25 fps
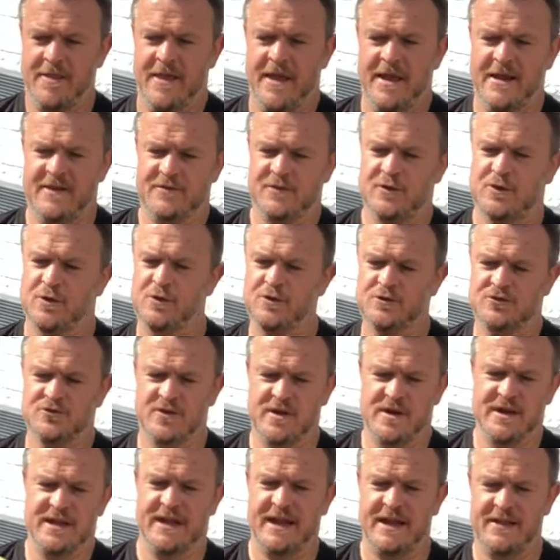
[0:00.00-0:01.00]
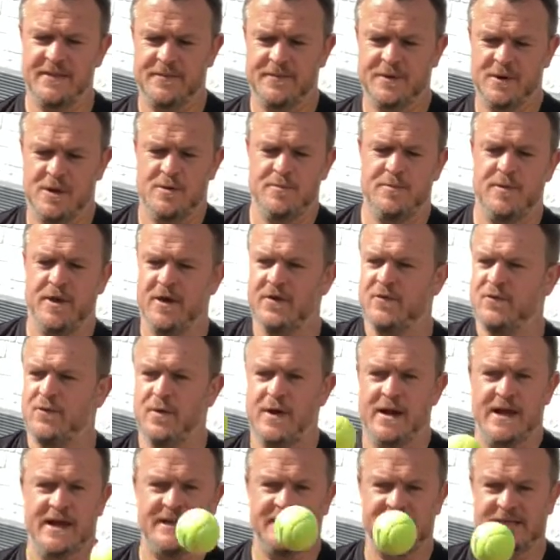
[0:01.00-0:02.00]
then of course trying to get them going both
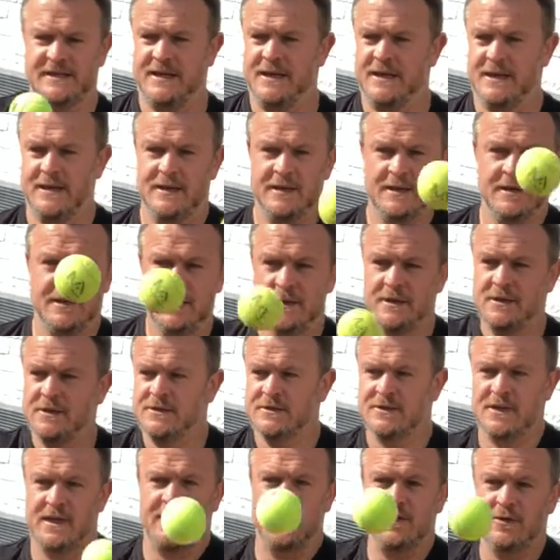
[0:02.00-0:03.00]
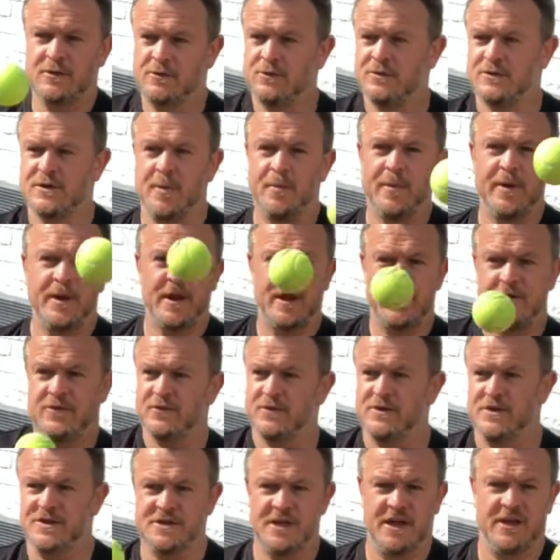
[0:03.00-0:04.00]
ways, so they're all jumping over
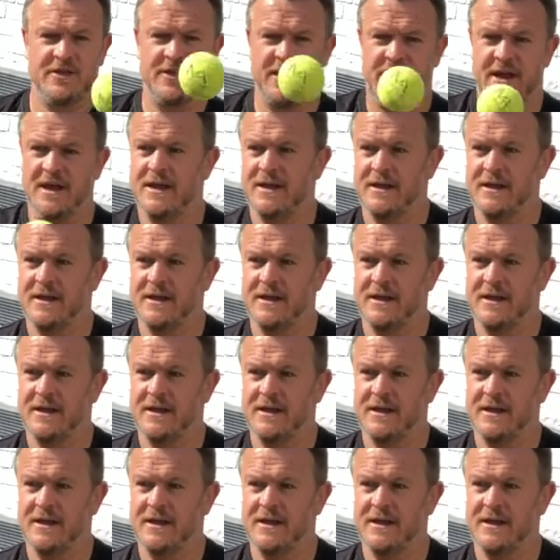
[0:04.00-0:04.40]
each other.